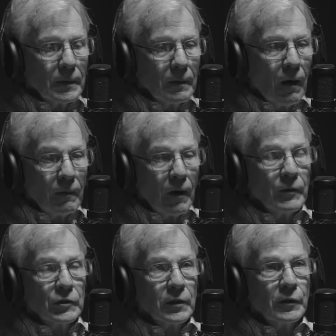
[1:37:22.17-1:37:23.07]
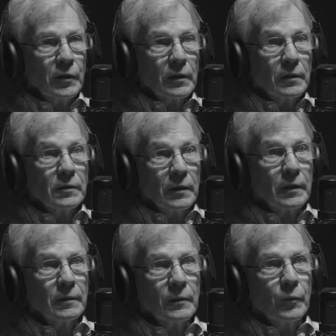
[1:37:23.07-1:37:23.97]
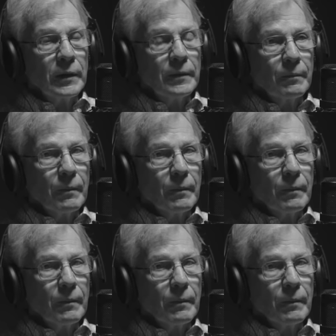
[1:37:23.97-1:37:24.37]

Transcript: obviously took it, and we